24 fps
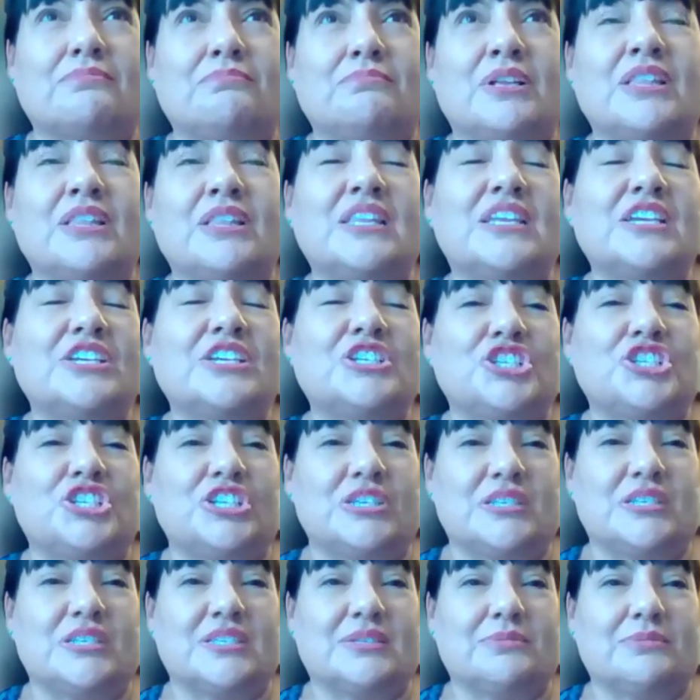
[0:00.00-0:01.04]

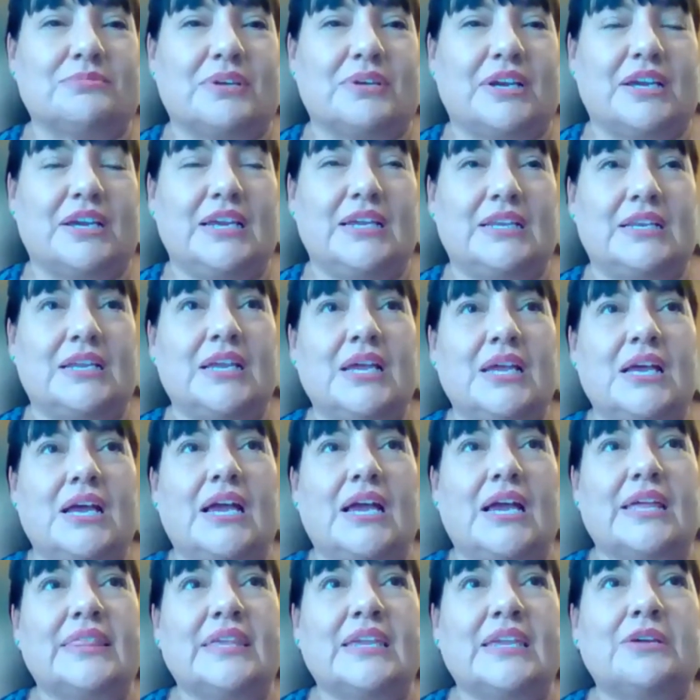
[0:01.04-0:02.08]
malicious, right?
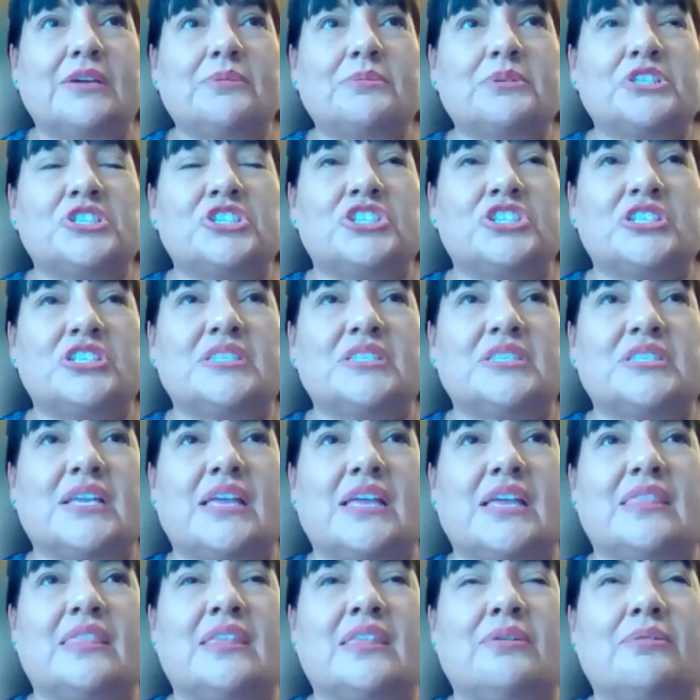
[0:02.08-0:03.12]
I think it was just
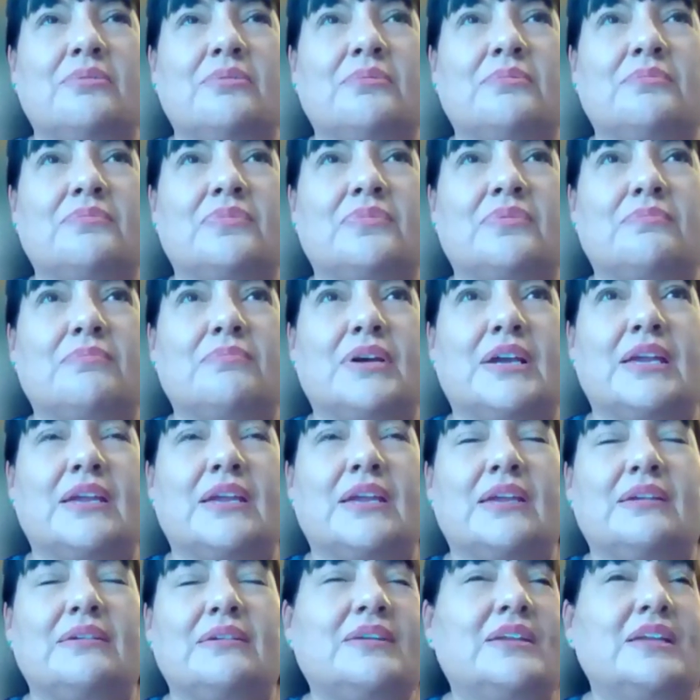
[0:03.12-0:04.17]
that
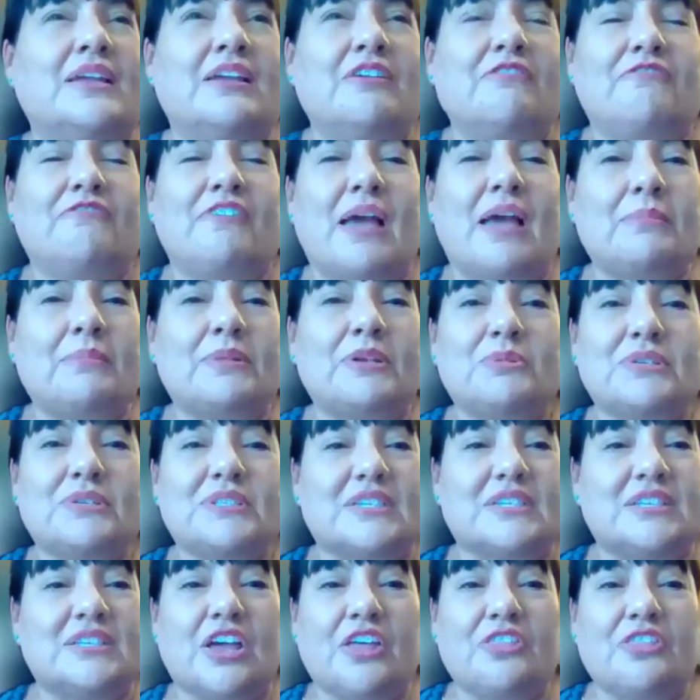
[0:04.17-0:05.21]
my family
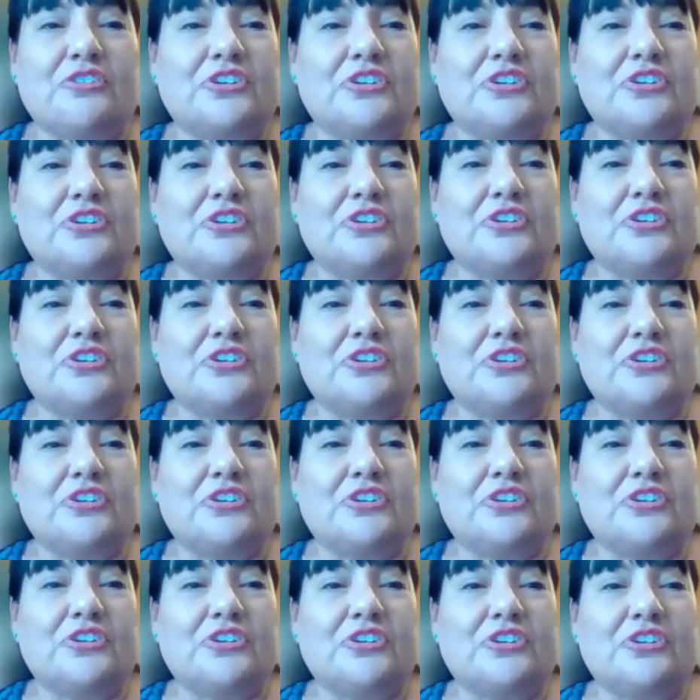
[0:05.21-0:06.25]
was another
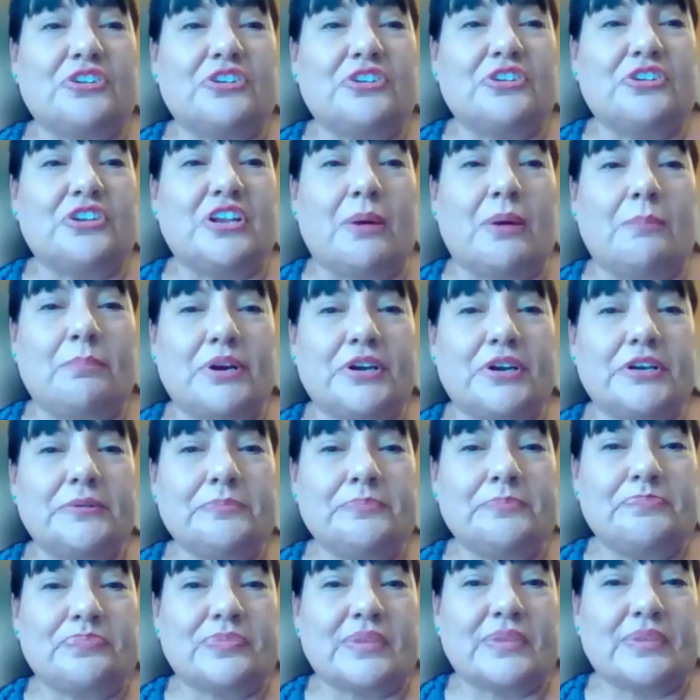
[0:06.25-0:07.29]
number.
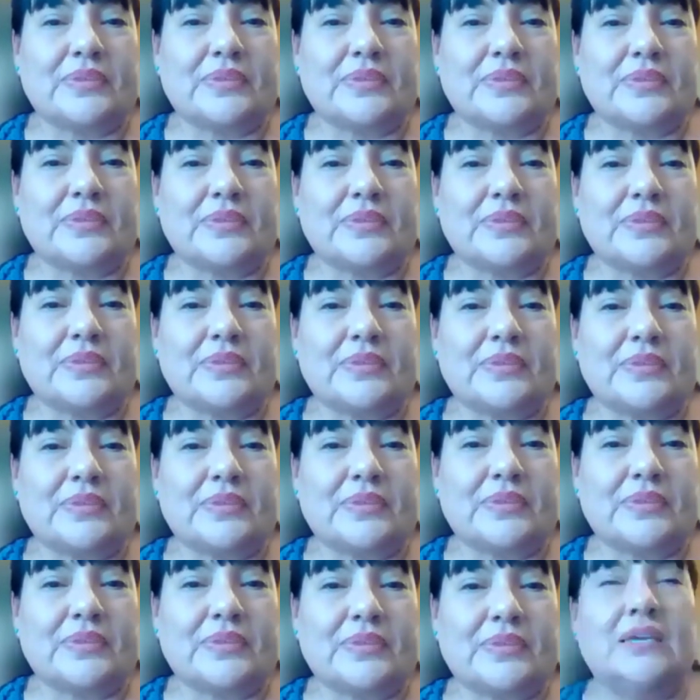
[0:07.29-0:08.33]
They were not
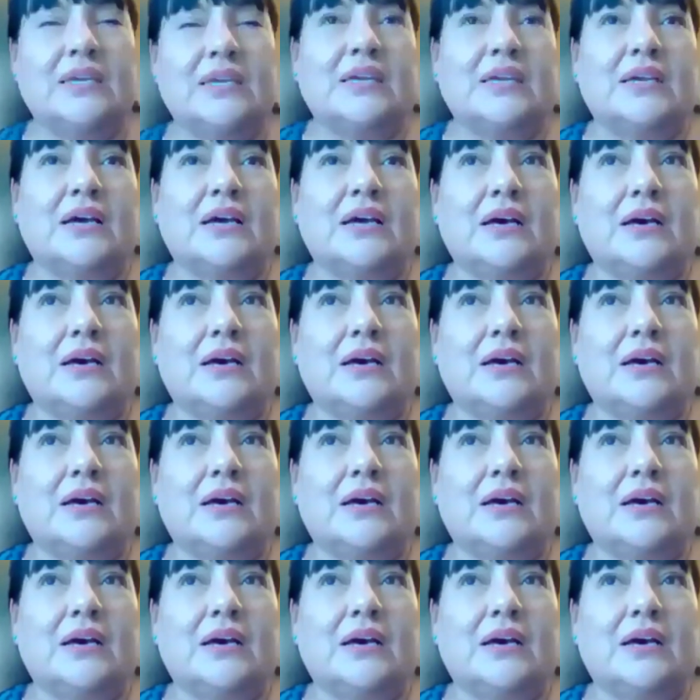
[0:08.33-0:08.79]
really